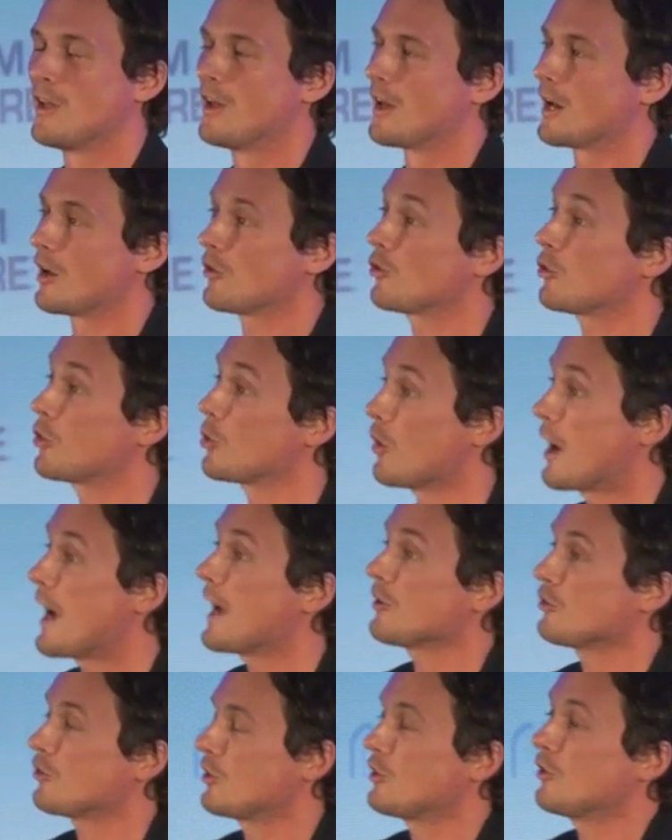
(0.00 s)
And I just thought,
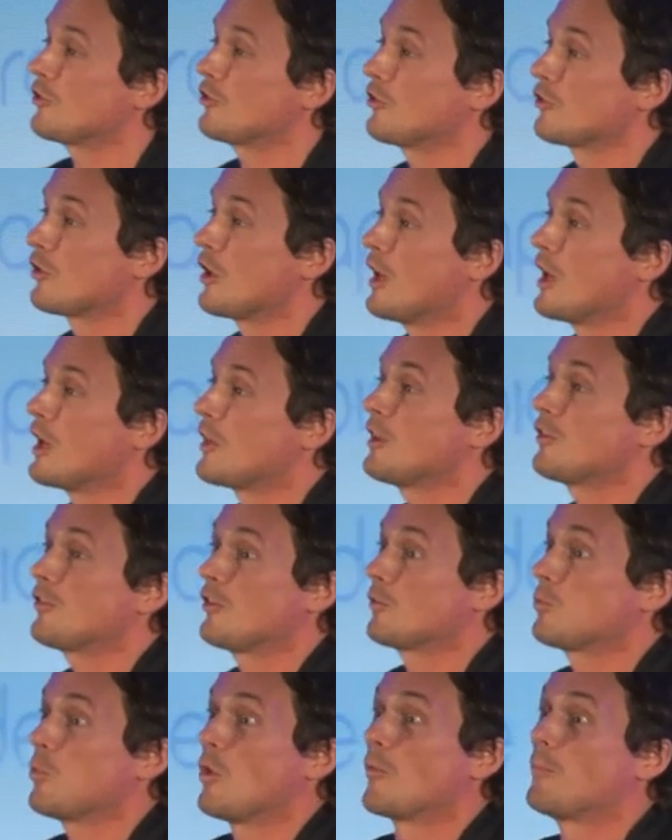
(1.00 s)
actually, this
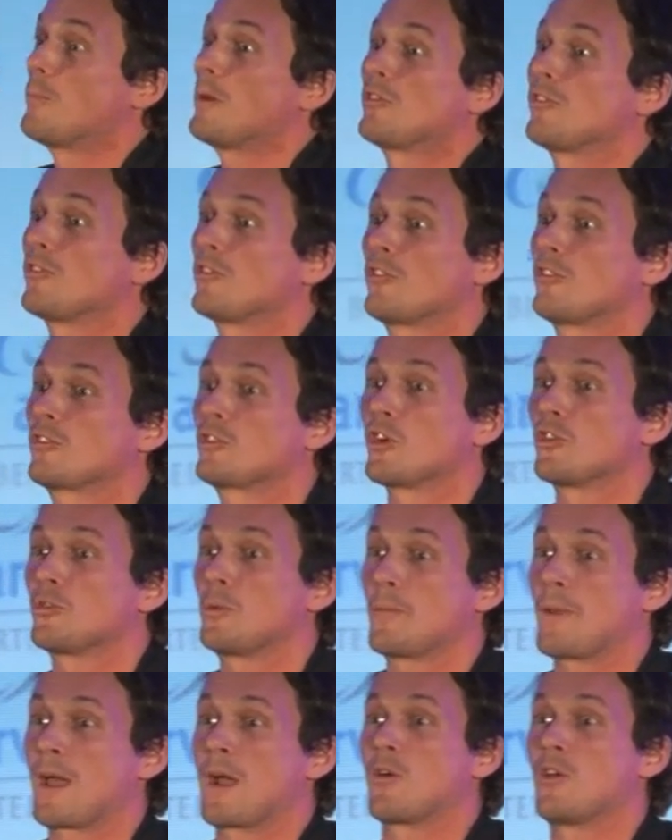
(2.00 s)
is what business has got to
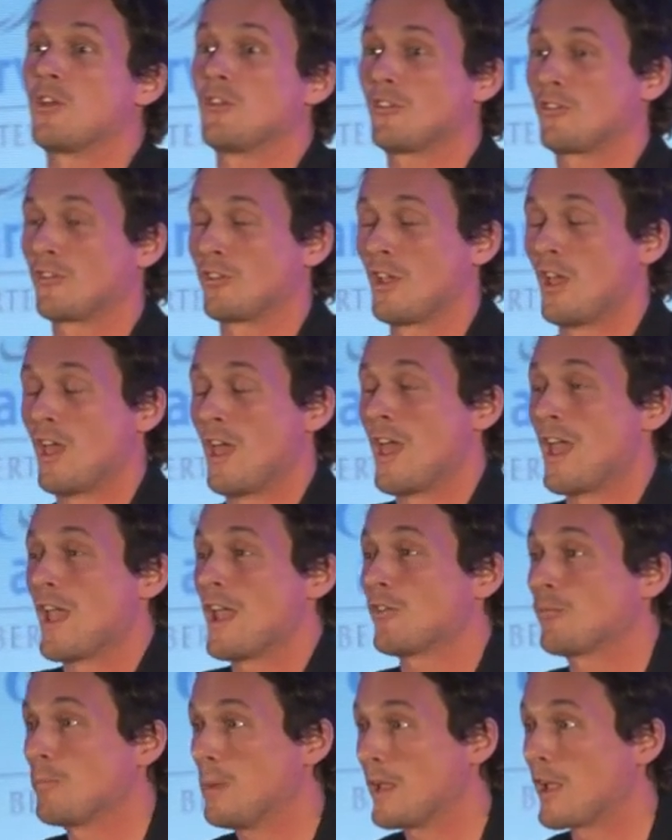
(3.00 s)
be about.
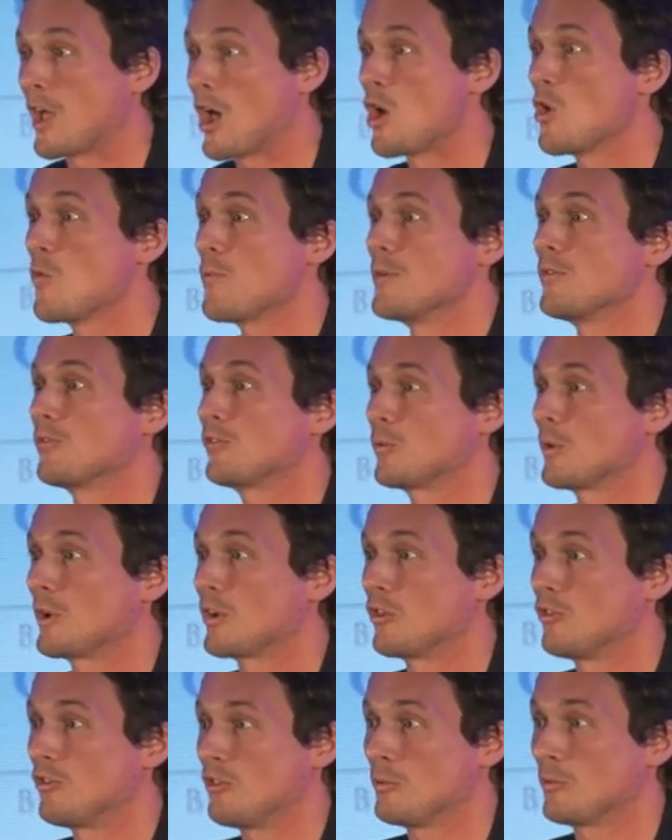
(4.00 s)
It's being open to when
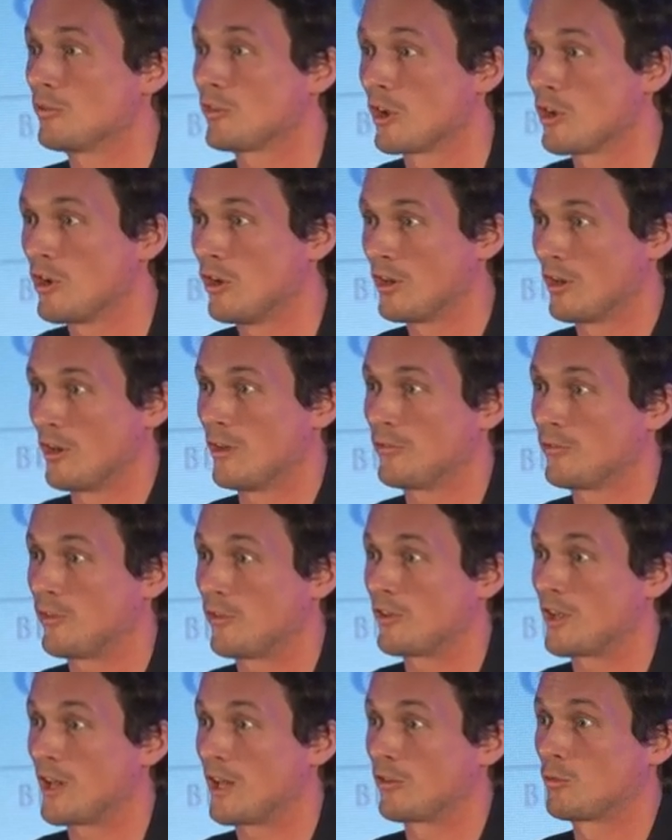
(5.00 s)
consumers are good enough to
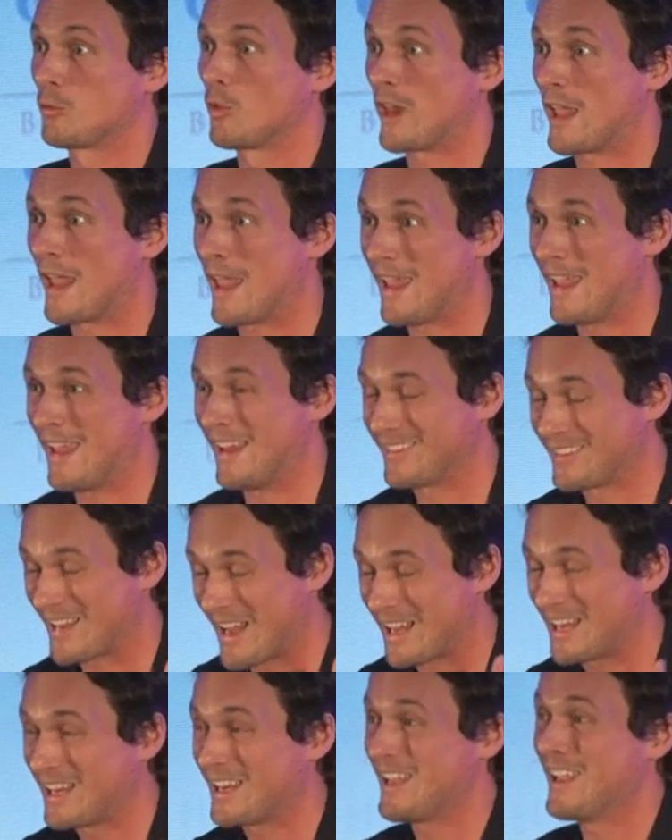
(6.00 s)
tell us what it
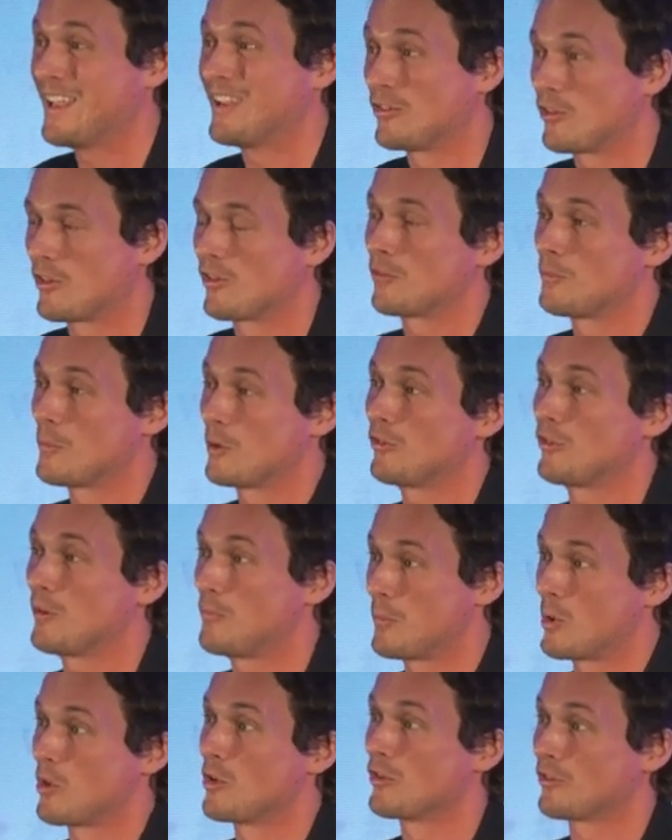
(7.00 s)
exactly is that's most
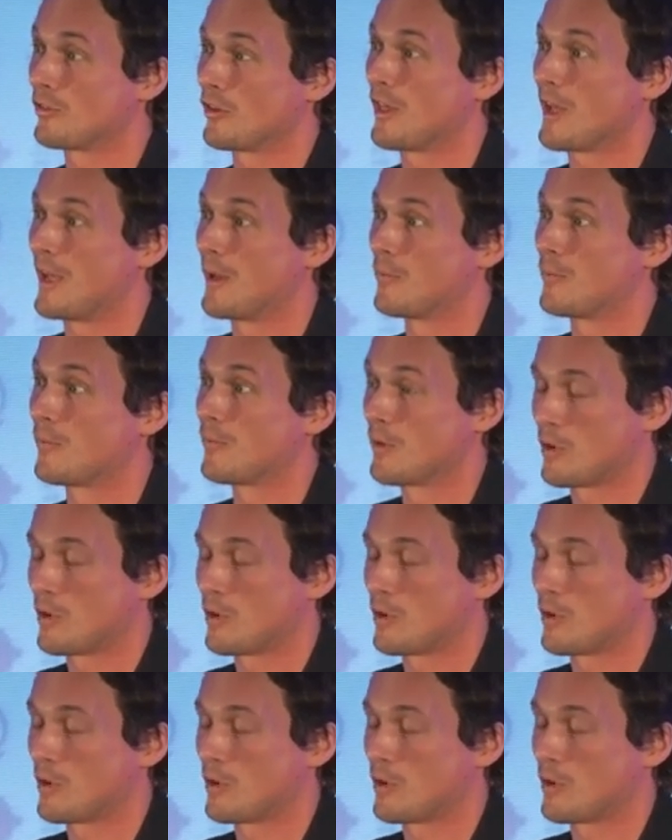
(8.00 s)
important to them.